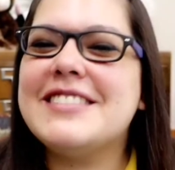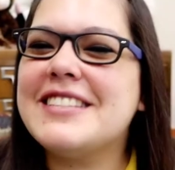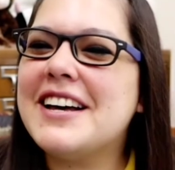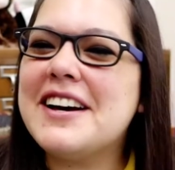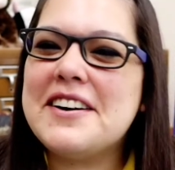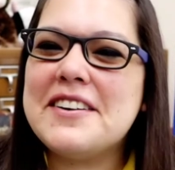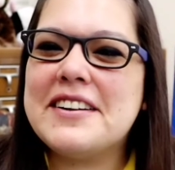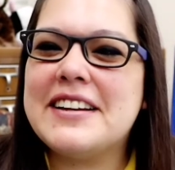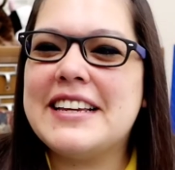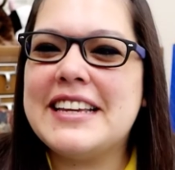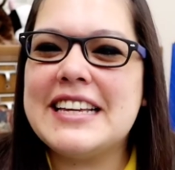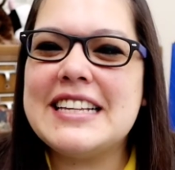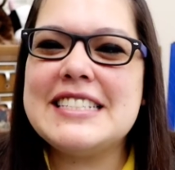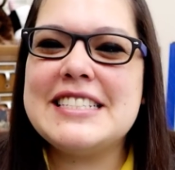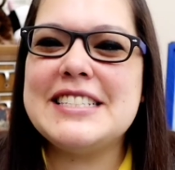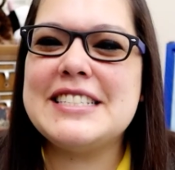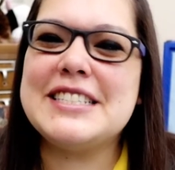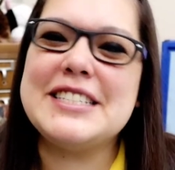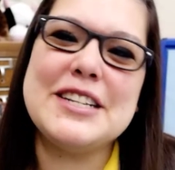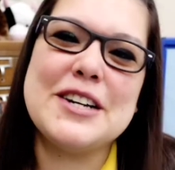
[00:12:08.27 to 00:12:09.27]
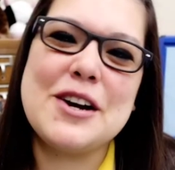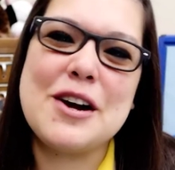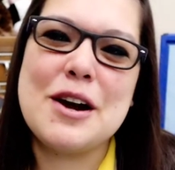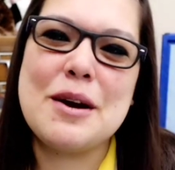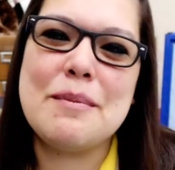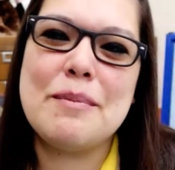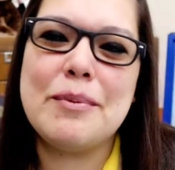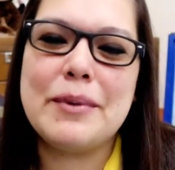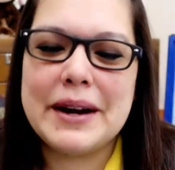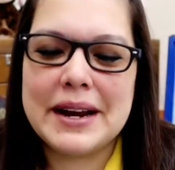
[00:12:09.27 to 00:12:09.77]
So kiss
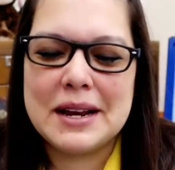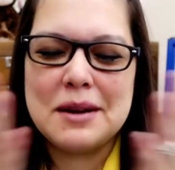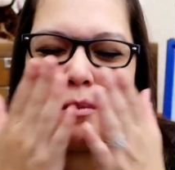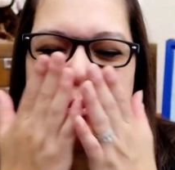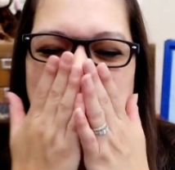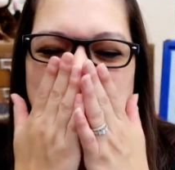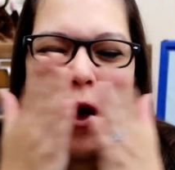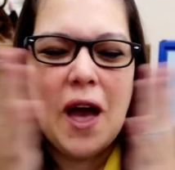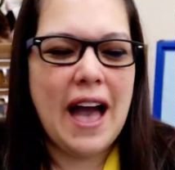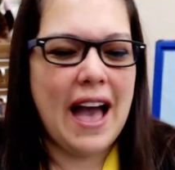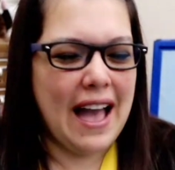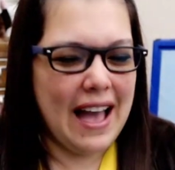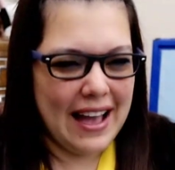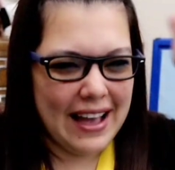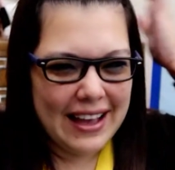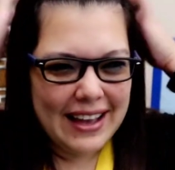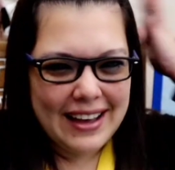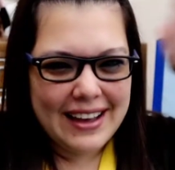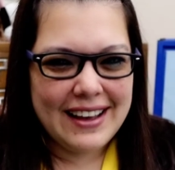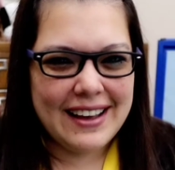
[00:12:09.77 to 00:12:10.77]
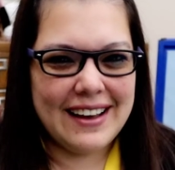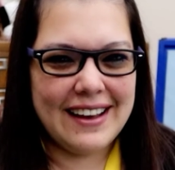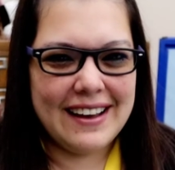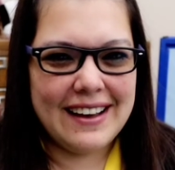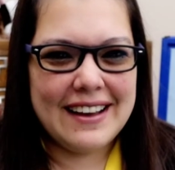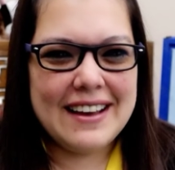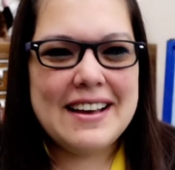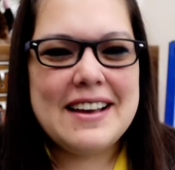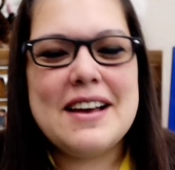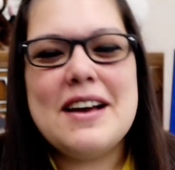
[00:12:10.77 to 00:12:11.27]
your brain.
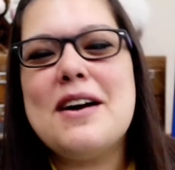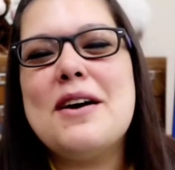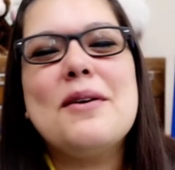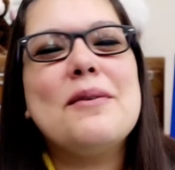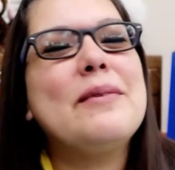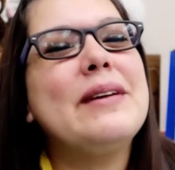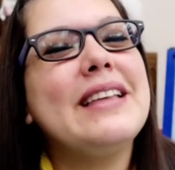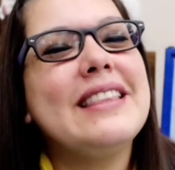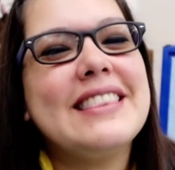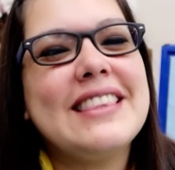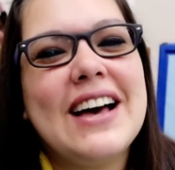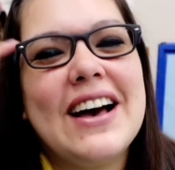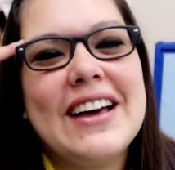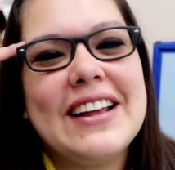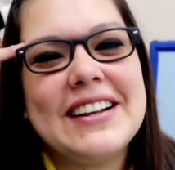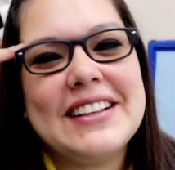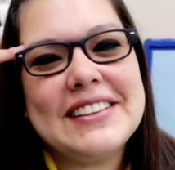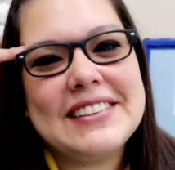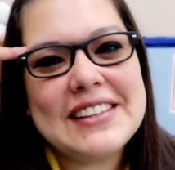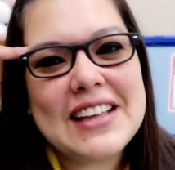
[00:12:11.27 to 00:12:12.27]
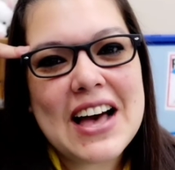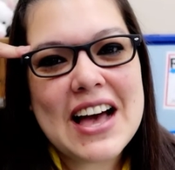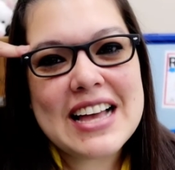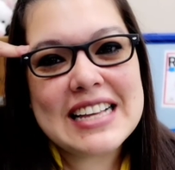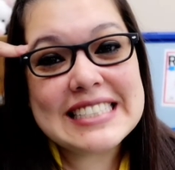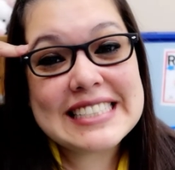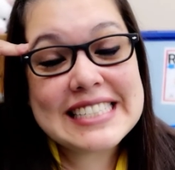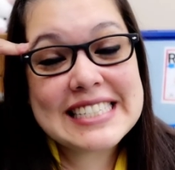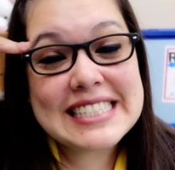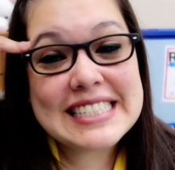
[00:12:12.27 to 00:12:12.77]
We thought a
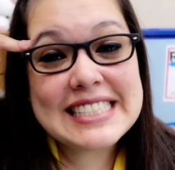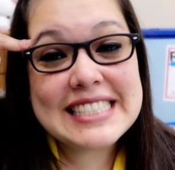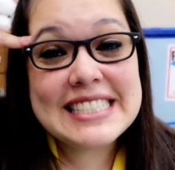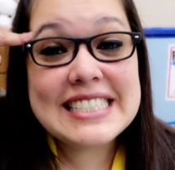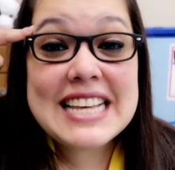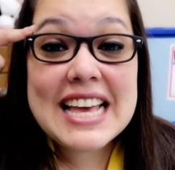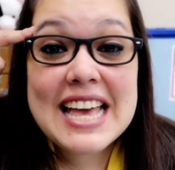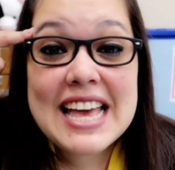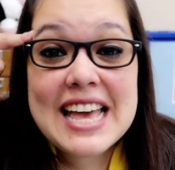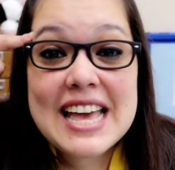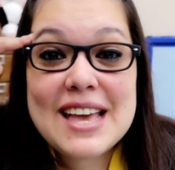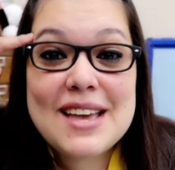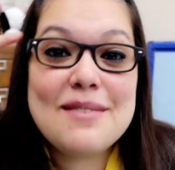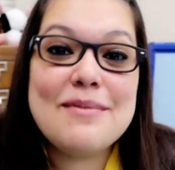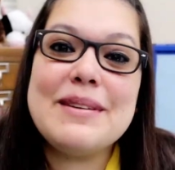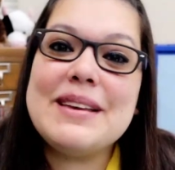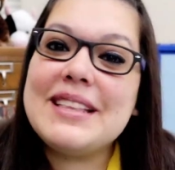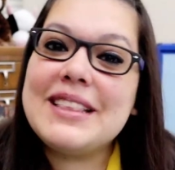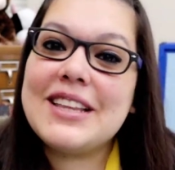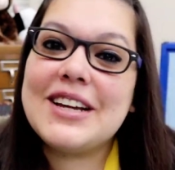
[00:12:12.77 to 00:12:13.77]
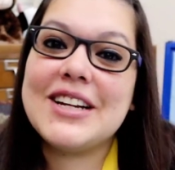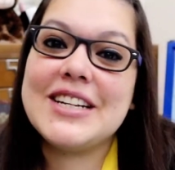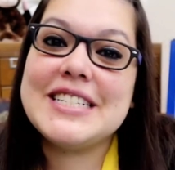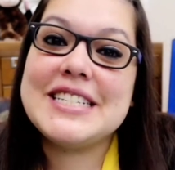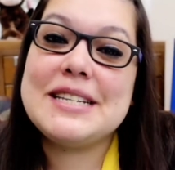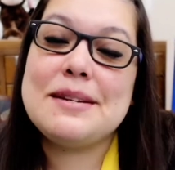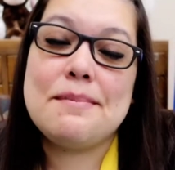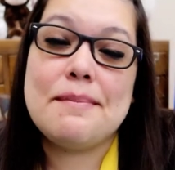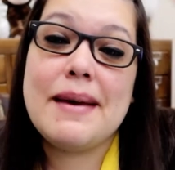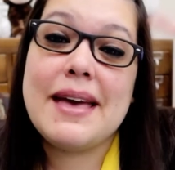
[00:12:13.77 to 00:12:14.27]
lot today. We
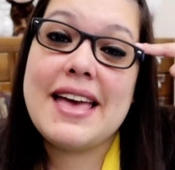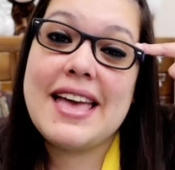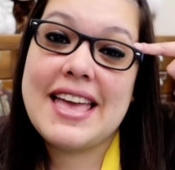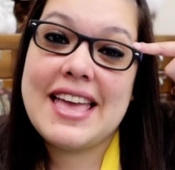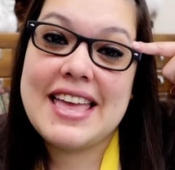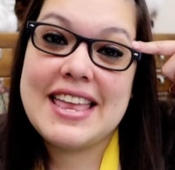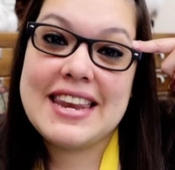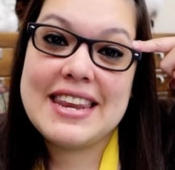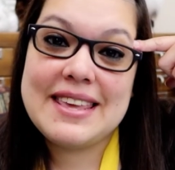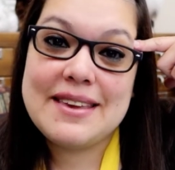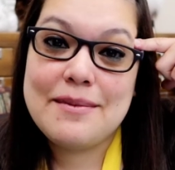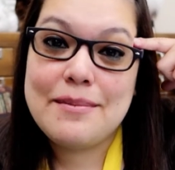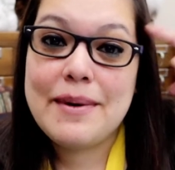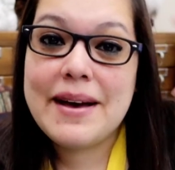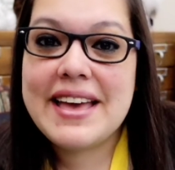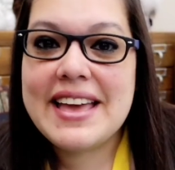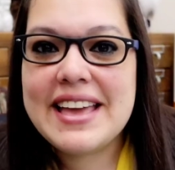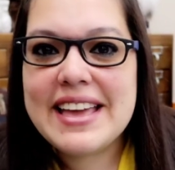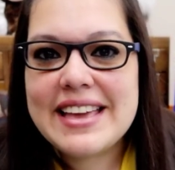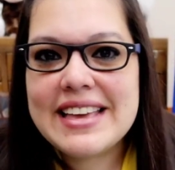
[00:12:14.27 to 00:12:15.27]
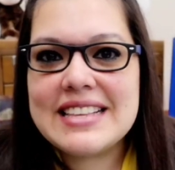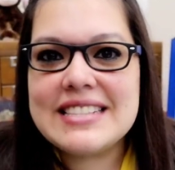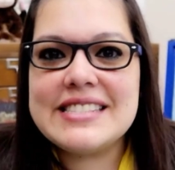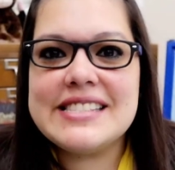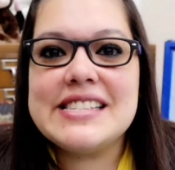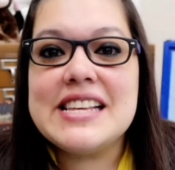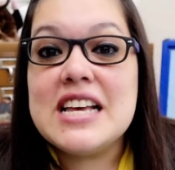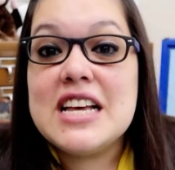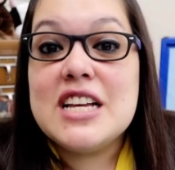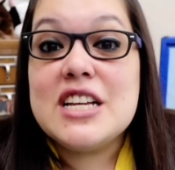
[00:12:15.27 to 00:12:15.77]
learned in many
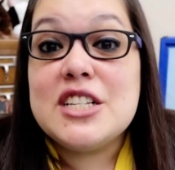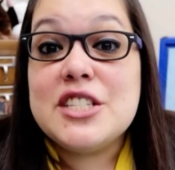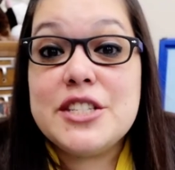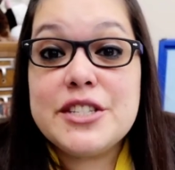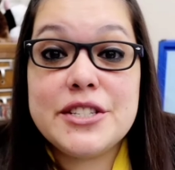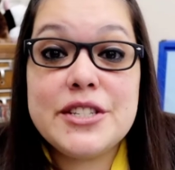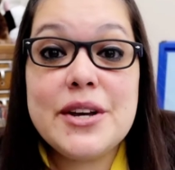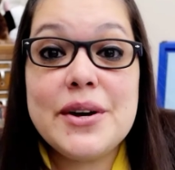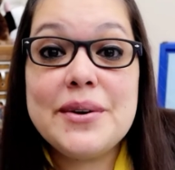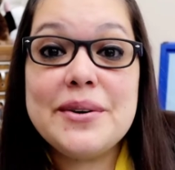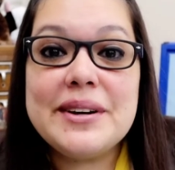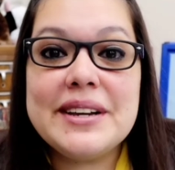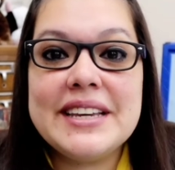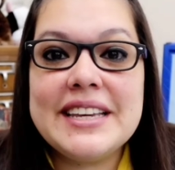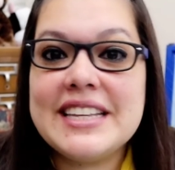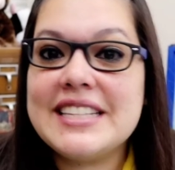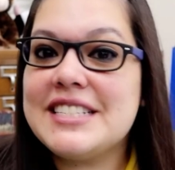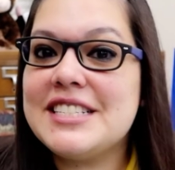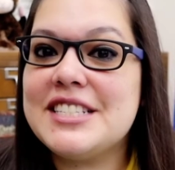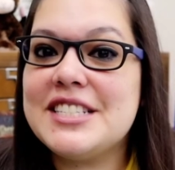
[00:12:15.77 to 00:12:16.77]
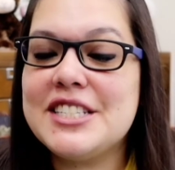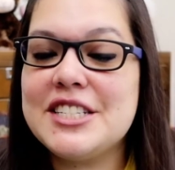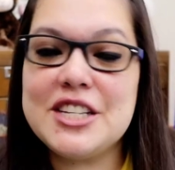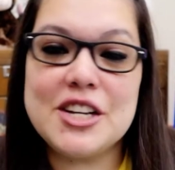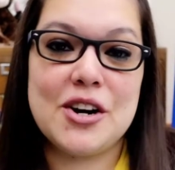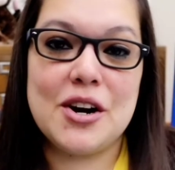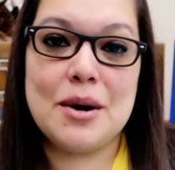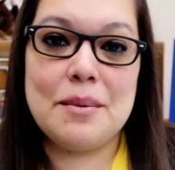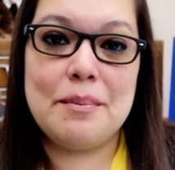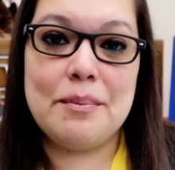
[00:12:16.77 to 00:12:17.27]
ways. So kiss
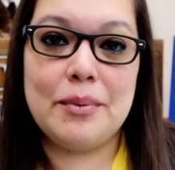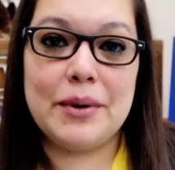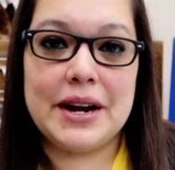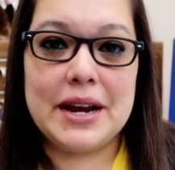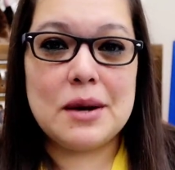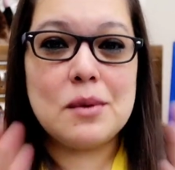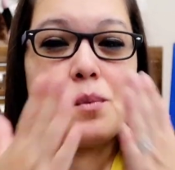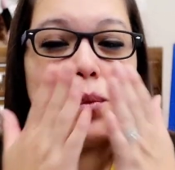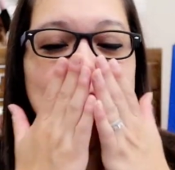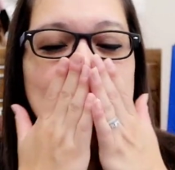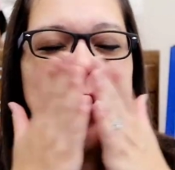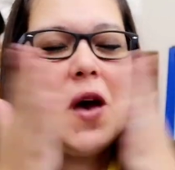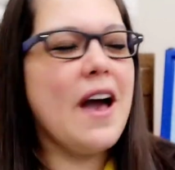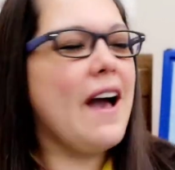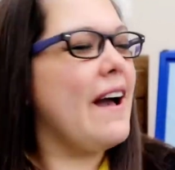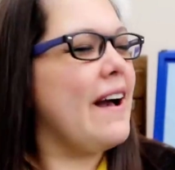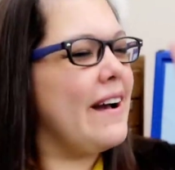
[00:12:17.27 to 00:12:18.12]
your brain.